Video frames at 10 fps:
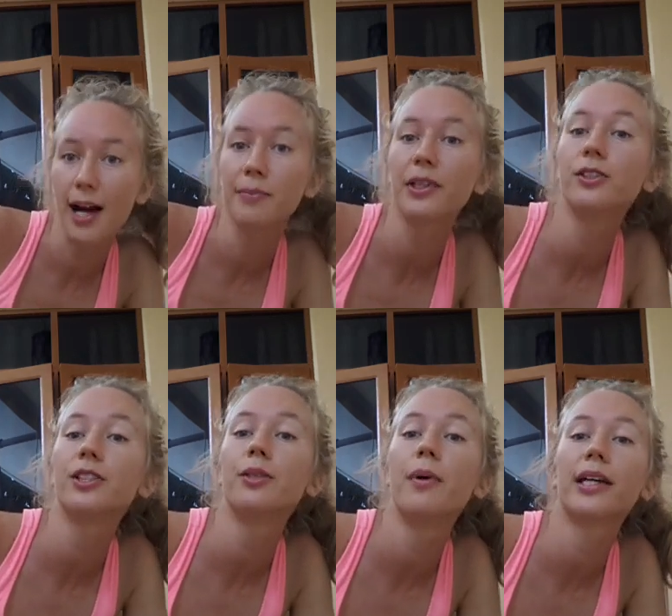I'm going
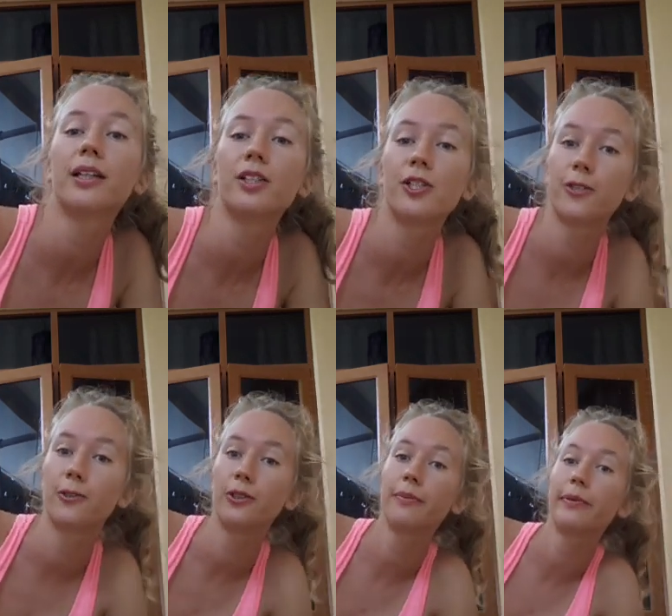to make it
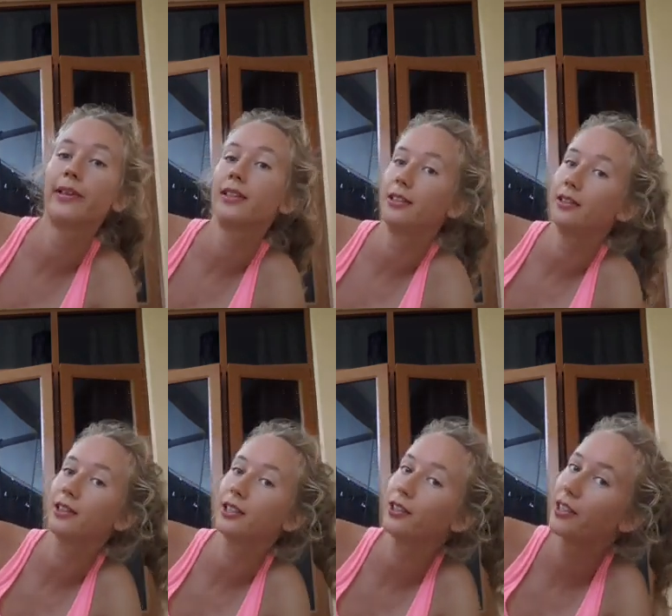short, but as long
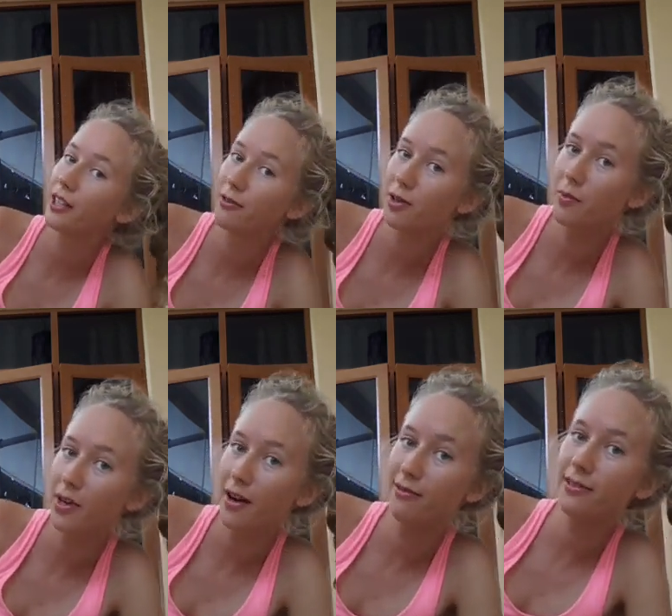as you hear from me
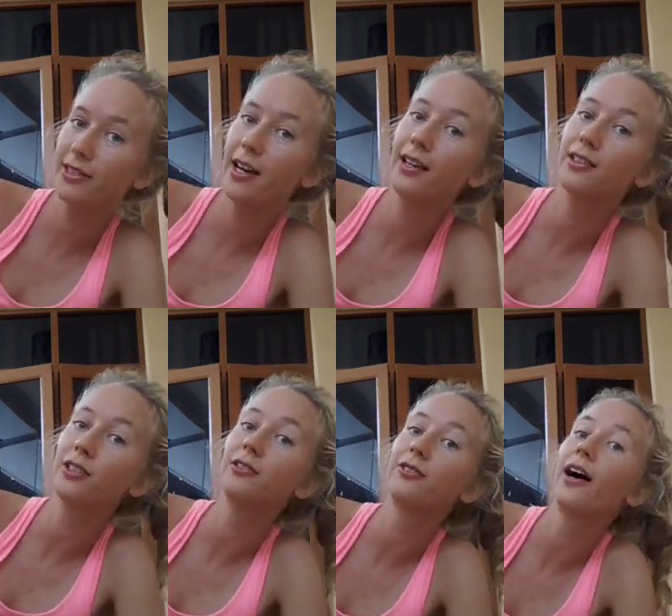every day, it's
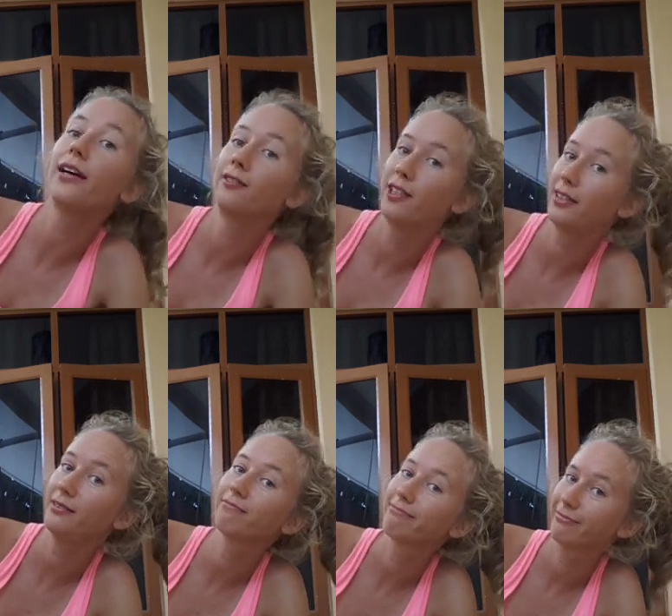all fine, right?